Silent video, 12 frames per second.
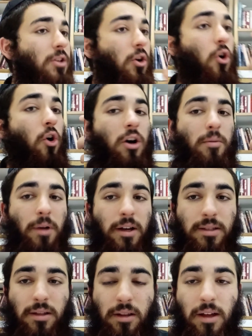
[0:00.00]
Chokhmah,
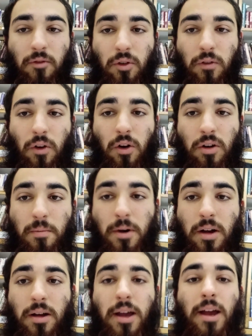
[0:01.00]
is the level of
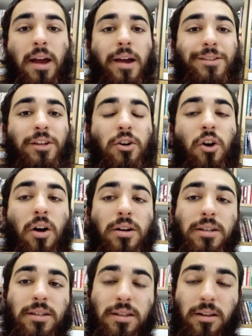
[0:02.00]
Chokhmah, and the
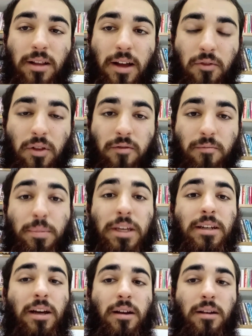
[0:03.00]
garden is the level of
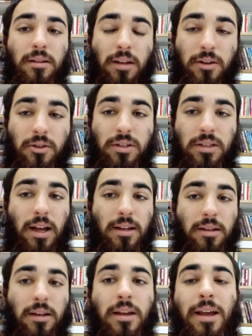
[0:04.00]
Bina,
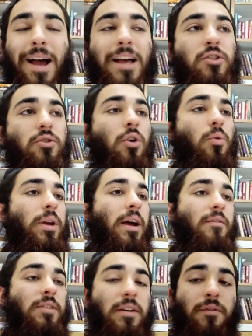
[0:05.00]
understanding. As you know, we
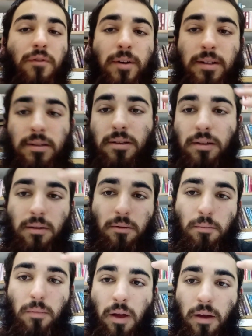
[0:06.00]
have different
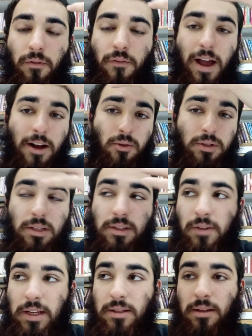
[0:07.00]
faculties
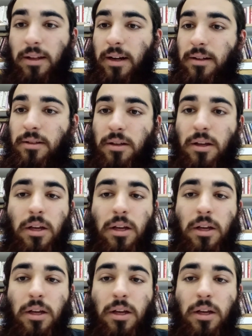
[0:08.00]
of intellect.